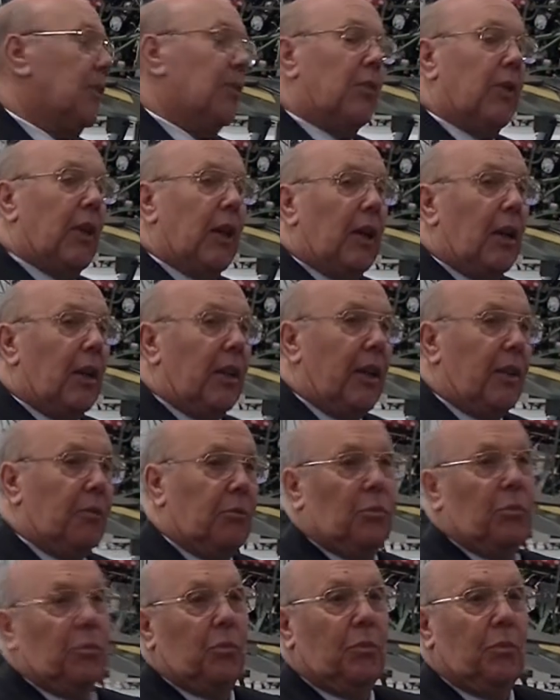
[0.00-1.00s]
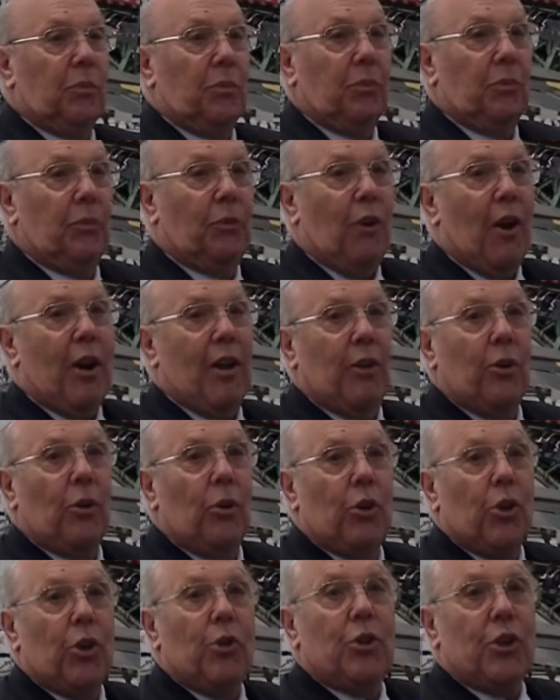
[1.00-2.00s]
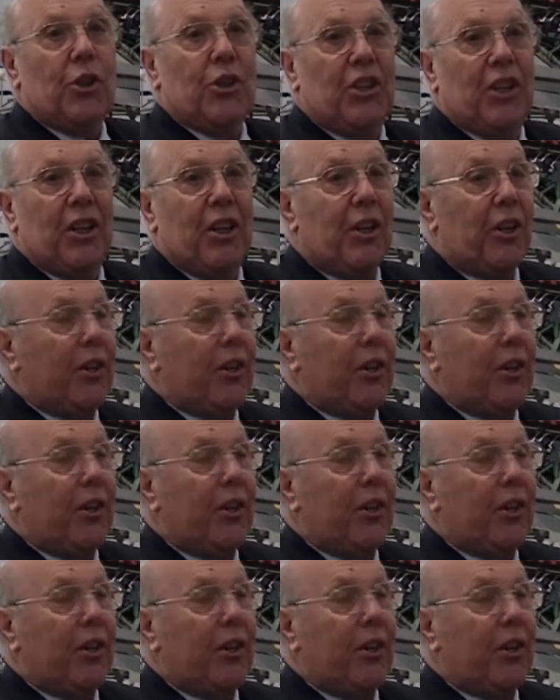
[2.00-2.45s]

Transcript: they got that friendly or used to seeing